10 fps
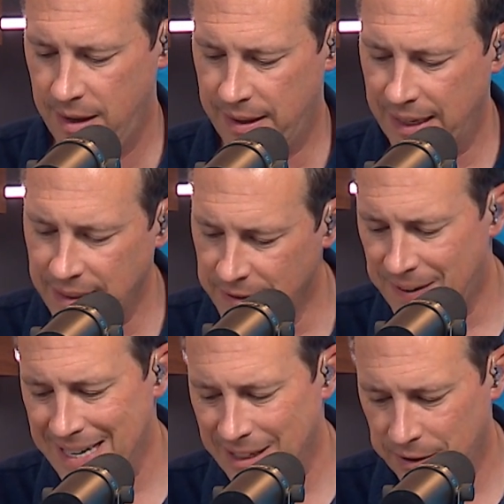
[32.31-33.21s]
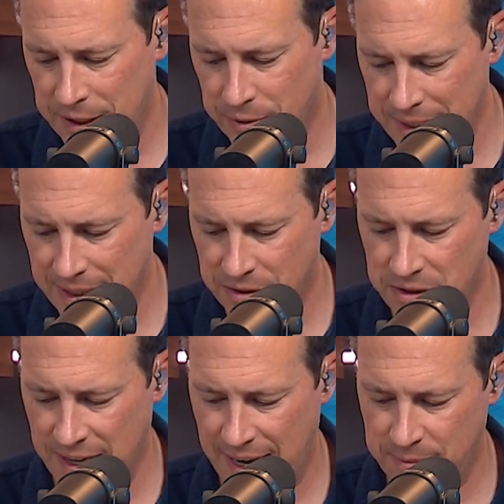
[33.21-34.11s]
They identified nearly 36
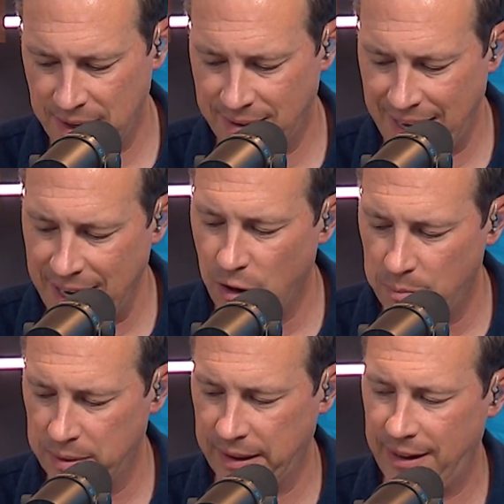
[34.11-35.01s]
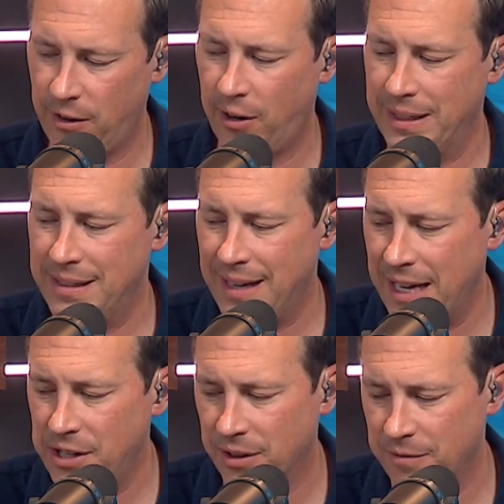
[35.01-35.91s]
jobs that they don't believe are in
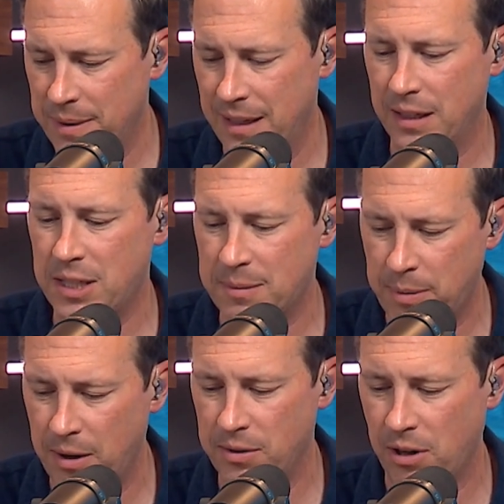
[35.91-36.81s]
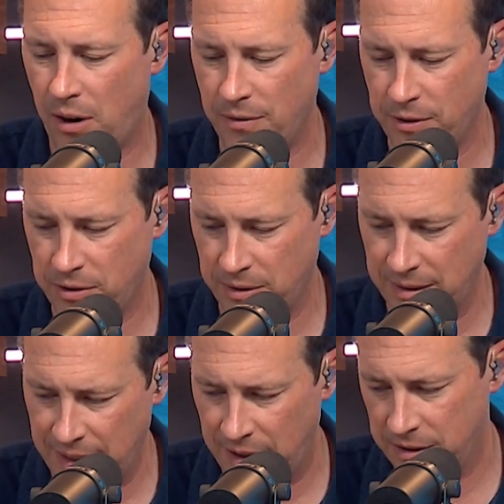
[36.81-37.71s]
danger of being exposed to artificial
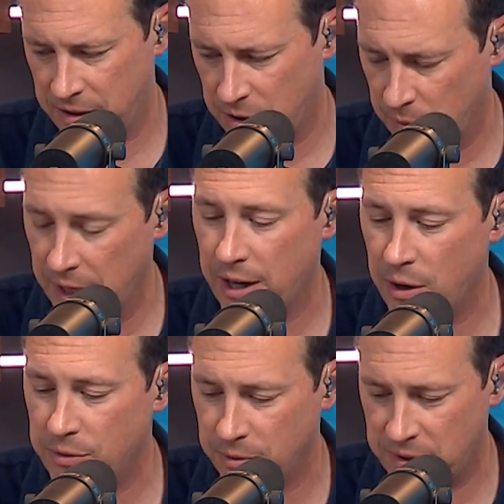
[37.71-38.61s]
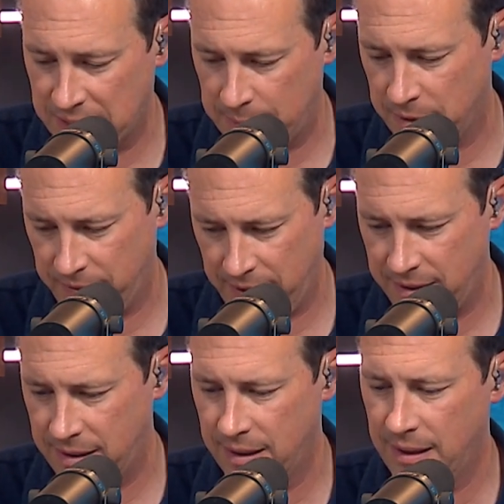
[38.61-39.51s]
intelligence. So we're going to go through some of
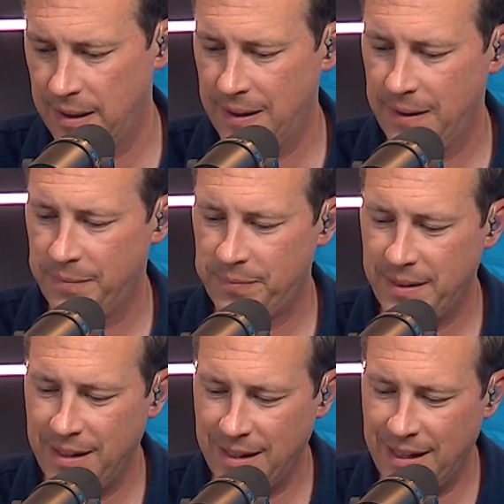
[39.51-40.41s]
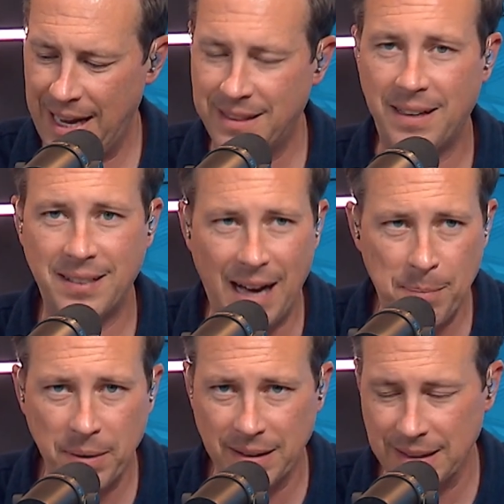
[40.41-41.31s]
these. At the
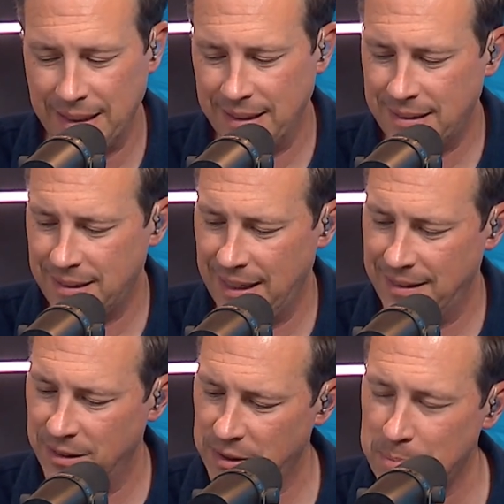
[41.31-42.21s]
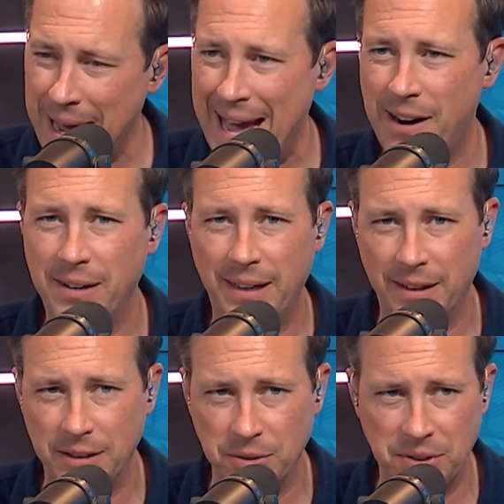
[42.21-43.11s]
top of the list, and there's a pattern
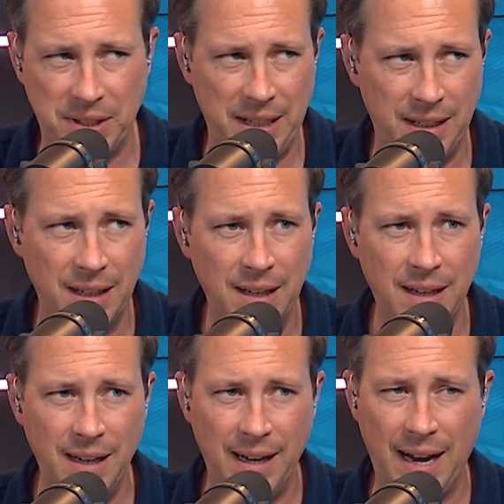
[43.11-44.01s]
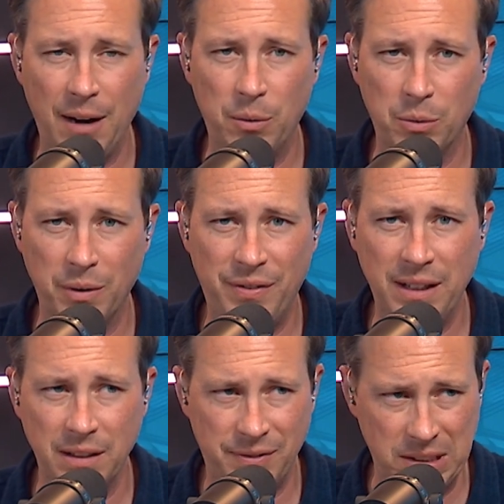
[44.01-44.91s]
here, you'll see, and I will
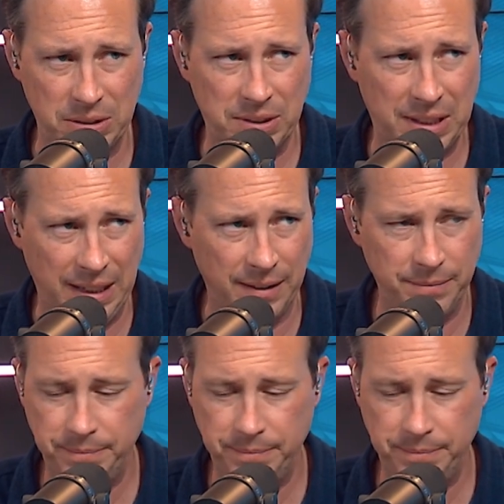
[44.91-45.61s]
reveal if you don't see it.